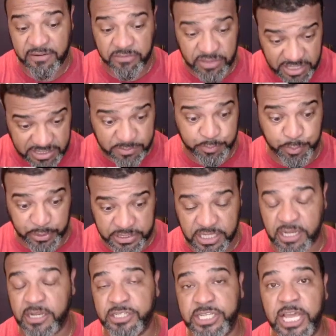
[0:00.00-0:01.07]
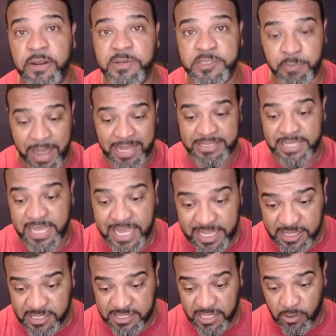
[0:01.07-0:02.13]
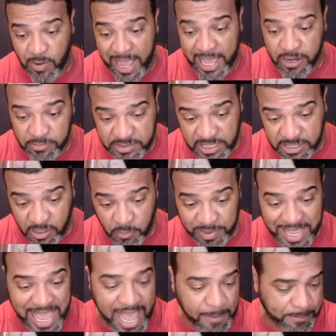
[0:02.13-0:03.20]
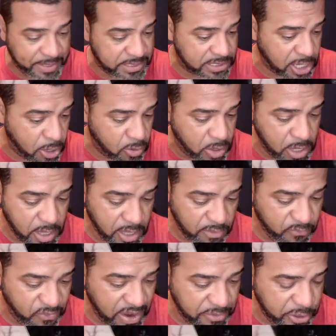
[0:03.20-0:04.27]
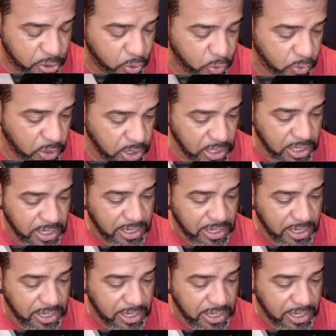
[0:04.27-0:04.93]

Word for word: get them this particular Gentleman's Box, they get these little items and they'll be happy. So, very cool.